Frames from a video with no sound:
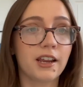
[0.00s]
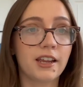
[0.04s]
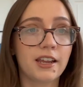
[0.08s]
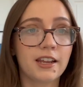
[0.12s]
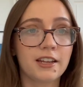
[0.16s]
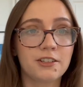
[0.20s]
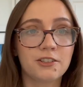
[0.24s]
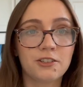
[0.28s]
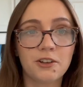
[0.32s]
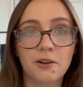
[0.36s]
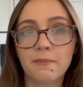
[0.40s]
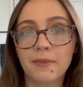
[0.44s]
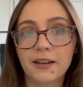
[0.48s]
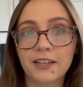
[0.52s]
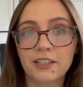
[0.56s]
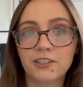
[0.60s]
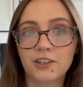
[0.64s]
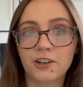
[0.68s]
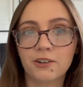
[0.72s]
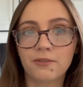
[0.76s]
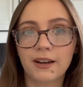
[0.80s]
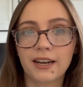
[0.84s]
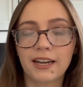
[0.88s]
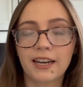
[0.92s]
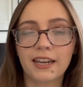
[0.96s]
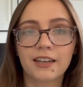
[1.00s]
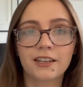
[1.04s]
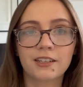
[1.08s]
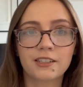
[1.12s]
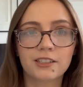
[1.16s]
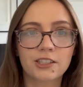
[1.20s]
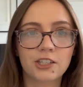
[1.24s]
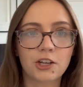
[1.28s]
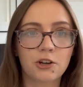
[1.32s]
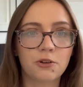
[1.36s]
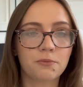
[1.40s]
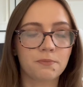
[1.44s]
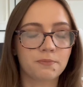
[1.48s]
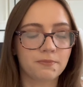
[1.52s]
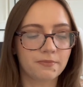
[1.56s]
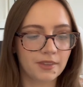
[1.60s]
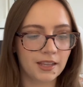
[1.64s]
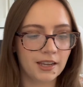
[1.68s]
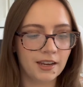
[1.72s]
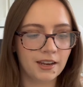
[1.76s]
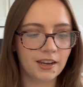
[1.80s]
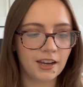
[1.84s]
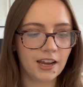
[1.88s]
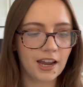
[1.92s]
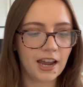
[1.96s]
again, so it might start raining. So
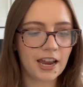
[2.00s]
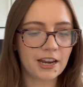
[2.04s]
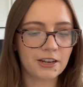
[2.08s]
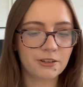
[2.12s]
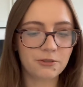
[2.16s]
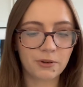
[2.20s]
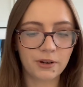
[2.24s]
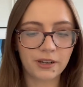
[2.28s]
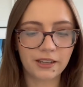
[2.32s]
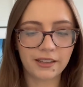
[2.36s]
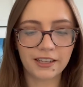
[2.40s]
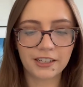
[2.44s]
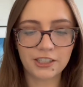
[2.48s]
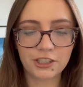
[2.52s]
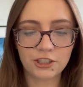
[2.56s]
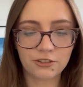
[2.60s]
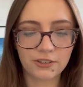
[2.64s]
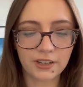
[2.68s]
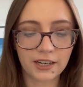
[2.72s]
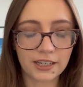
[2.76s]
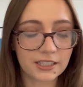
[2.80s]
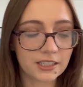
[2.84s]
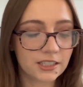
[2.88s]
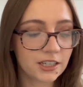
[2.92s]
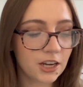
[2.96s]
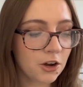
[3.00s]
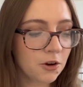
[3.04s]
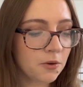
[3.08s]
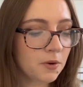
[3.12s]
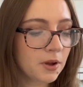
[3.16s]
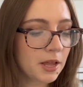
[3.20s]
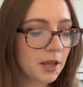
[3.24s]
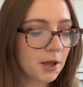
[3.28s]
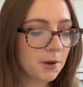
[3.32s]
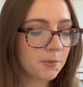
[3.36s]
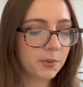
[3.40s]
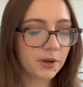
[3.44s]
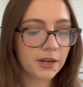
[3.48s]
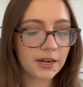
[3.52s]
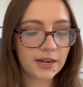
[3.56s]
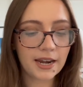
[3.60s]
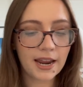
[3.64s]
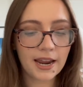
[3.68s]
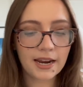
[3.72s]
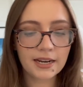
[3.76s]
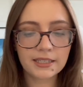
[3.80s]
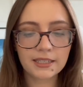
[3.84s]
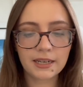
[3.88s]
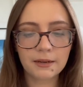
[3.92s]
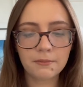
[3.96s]
I just want to let you guys know. But
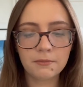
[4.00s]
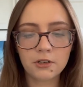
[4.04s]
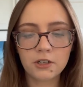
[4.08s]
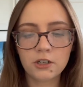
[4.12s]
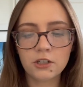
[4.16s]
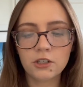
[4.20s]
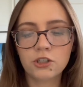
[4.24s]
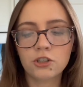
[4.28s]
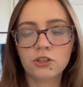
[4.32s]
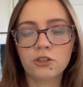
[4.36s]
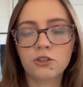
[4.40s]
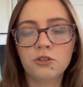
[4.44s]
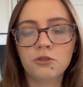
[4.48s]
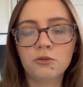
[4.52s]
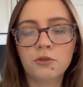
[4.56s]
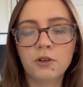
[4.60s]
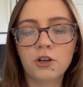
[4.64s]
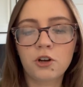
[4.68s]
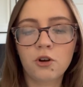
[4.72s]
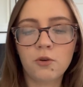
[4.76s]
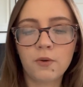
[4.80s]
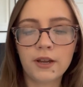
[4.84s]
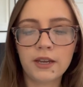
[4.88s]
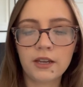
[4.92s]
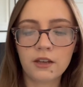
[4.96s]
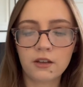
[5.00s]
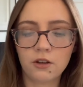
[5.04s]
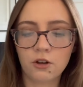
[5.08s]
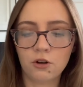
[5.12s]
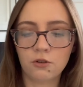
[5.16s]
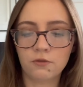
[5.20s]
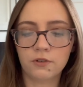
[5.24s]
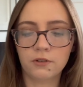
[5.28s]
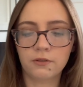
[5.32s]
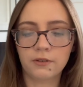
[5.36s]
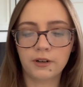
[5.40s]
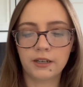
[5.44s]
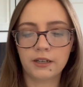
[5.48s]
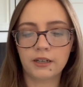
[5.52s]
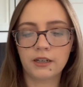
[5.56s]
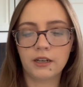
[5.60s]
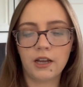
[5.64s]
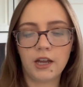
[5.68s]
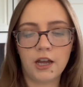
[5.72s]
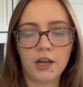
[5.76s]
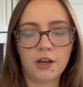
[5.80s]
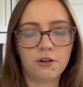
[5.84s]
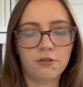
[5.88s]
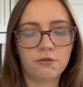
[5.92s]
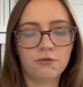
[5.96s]
next, I'm going to just do a quick overrun
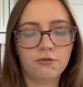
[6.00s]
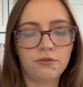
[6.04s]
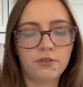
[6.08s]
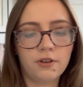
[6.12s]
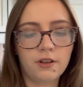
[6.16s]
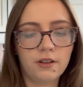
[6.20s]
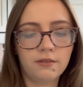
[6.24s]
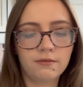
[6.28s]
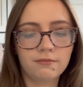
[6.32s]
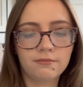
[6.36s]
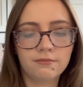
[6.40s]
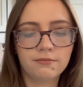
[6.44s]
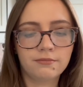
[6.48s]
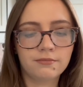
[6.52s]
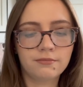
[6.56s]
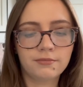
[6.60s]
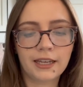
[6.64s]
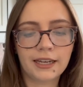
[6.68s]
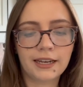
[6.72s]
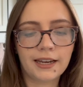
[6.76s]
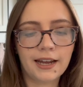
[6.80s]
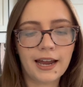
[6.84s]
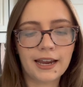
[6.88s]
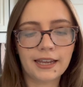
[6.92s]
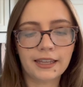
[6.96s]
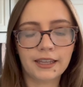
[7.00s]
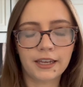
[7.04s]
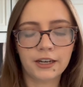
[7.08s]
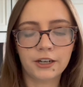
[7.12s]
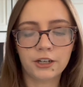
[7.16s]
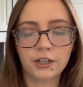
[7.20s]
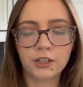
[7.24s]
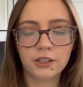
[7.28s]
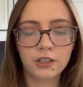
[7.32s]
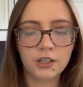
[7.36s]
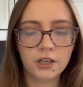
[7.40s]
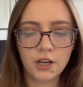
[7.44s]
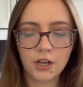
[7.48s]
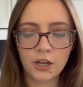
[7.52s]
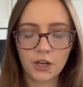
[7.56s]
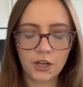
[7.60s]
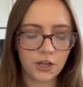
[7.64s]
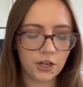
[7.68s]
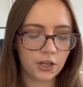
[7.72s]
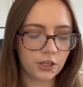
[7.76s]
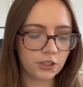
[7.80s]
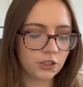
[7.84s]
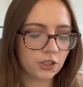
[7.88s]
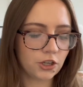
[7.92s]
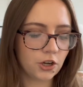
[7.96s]
of like eyeliner.
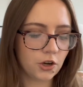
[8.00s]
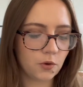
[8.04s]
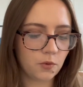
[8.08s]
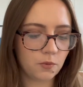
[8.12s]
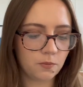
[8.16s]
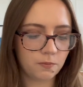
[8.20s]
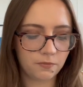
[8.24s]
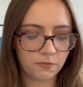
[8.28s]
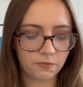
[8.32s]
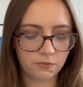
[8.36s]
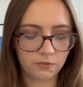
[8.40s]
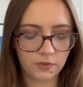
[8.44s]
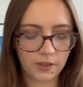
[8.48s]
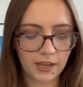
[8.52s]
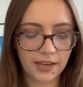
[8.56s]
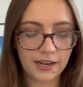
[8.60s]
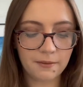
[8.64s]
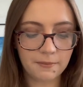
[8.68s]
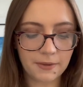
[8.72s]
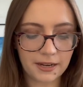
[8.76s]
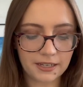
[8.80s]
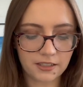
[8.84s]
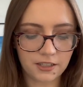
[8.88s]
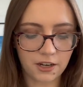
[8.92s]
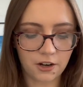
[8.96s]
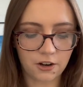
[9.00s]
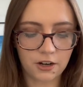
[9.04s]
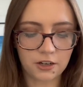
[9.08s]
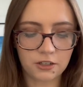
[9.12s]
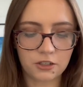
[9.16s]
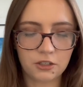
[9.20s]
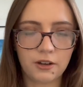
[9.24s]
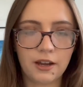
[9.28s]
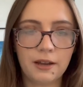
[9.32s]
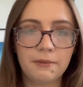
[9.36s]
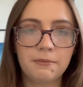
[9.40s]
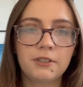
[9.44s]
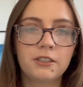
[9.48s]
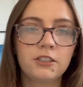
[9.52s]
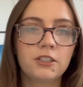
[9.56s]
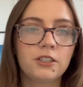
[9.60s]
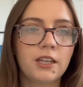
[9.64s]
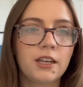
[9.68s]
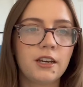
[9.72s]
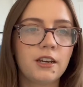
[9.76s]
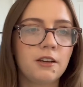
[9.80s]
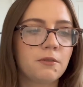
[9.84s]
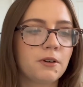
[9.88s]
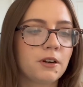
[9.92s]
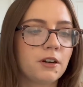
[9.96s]
So and a mascara. So I'm just
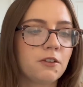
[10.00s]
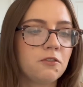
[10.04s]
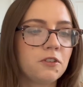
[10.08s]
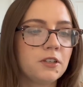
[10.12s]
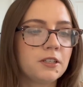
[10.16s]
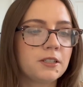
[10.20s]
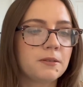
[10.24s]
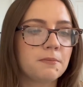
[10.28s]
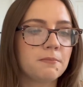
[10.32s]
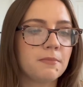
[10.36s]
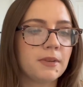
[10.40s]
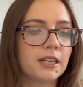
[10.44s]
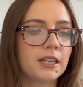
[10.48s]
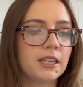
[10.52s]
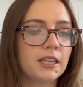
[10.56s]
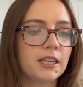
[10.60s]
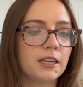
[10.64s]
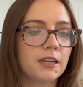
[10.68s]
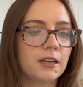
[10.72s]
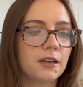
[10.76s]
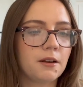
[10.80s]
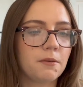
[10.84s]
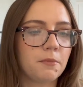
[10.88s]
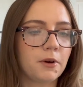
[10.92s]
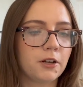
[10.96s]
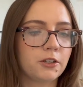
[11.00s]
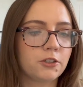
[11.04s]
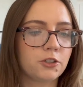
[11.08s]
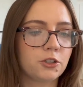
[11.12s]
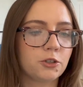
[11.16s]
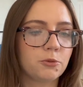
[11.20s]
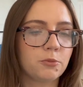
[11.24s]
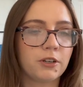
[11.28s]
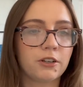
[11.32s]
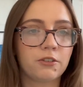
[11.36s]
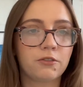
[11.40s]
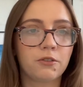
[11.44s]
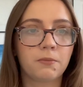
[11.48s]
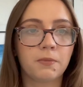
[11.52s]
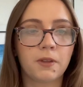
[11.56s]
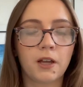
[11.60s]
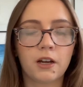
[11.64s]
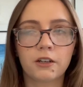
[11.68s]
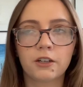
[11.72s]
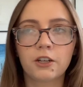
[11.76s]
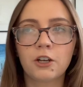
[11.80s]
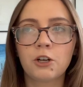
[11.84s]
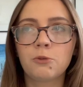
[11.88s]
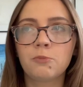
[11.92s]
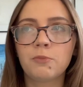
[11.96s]
getting rid of this mini Monsieur Big from
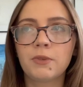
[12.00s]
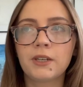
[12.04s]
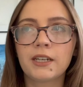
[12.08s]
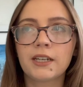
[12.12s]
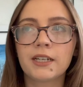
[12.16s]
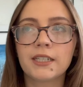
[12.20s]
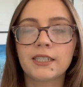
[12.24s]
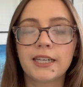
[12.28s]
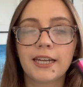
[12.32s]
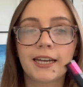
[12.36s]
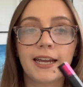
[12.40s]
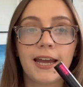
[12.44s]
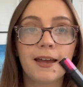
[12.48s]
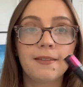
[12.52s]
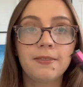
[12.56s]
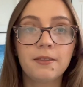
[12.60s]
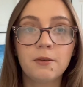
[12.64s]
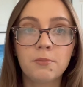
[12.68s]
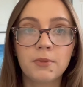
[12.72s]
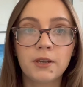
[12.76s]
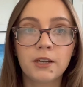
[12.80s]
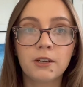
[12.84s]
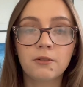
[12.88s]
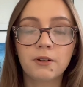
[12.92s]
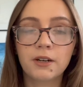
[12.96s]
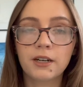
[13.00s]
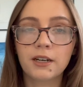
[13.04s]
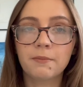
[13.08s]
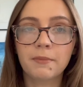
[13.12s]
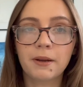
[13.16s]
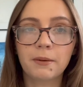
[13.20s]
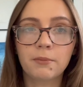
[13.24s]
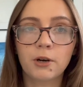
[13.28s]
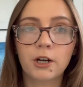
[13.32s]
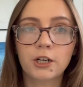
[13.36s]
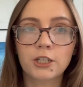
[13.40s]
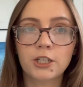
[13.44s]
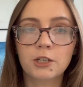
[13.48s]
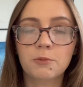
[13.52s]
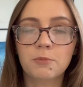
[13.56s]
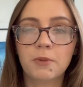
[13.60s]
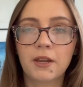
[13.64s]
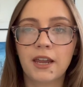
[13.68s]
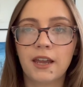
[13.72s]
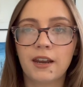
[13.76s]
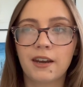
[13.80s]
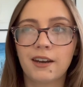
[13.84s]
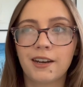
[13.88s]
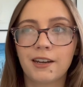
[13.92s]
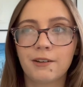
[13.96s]
Lancôme because I had the big one in my Project
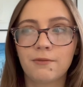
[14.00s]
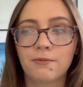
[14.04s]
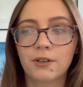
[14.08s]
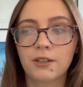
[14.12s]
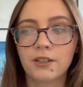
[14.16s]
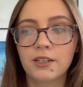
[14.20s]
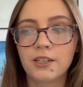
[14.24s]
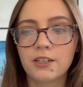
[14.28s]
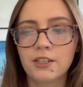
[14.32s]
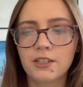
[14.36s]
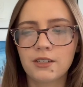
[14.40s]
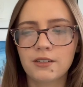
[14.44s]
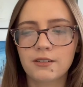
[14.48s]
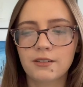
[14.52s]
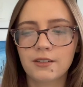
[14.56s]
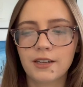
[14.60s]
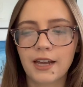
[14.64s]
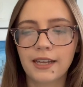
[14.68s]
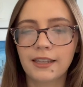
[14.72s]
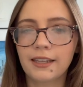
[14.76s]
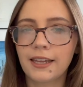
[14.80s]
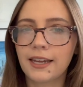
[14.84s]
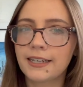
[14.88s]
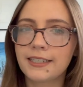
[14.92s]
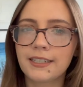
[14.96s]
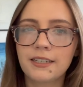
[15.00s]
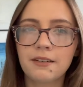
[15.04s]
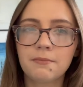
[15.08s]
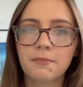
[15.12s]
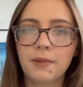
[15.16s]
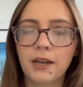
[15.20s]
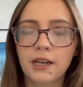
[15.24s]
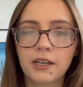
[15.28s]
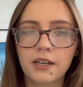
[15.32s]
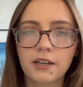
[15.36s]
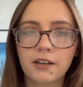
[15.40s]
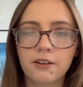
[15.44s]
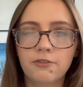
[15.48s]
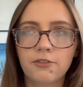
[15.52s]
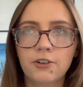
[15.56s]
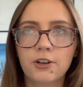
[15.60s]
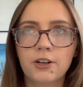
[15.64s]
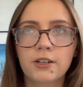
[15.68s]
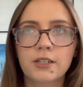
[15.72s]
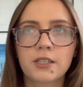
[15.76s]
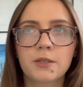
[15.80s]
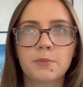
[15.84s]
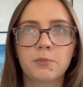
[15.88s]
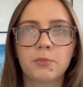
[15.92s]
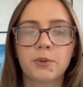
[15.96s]
Pan, and I really just, I, I didn't mind it at
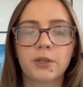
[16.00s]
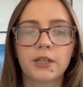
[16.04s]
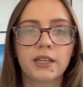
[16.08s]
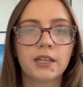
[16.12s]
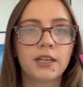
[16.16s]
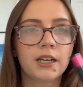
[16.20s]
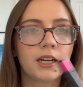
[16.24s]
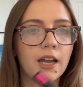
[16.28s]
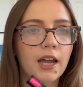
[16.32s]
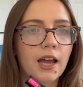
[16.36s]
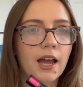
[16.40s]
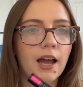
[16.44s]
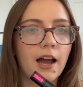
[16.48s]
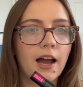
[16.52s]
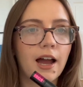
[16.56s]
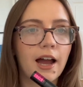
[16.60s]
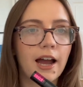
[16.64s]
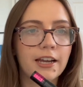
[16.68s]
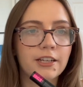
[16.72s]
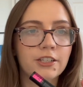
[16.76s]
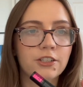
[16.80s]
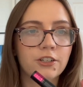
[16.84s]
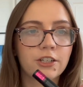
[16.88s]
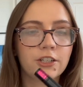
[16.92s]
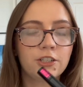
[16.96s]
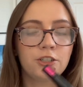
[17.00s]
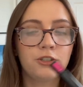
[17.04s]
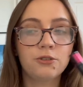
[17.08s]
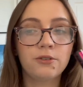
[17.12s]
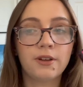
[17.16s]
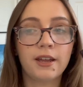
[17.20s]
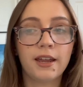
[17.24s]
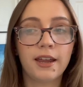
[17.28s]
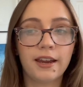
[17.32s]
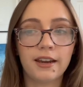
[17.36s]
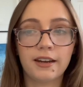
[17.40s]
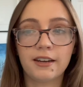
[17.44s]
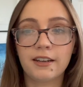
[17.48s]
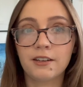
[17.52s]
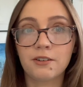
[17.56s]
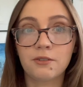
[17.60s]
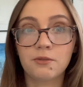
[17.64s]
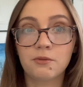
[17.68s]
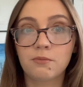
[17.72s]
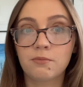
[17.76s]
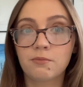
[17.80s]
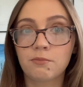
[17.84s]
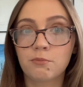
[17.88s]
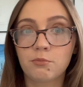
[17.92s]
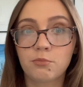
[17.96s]
first, but I started to hate
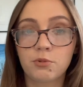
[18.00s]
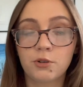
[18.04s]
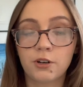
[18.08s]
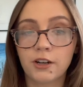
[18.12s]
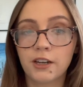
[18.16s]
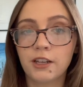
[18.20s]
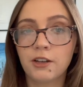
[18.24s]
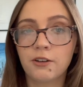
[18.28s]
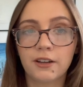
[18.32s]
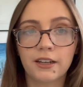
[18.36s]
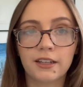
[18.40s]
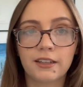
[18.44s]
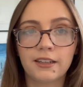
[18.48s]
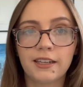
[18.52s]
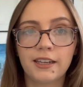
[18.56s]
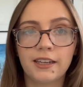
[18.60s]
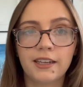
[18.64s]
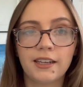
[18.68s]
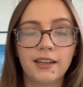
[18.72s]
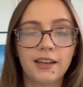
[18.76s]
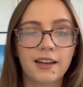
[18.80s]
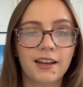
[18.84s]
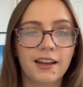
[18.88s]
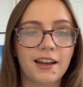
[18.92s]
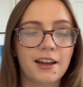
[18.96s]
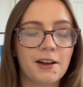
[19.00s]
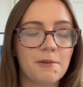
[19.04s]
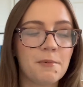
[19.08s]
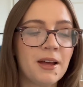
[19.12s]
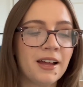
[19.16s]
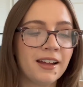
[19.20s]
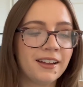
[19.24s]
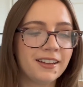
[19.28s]
it pretty quickly. Um,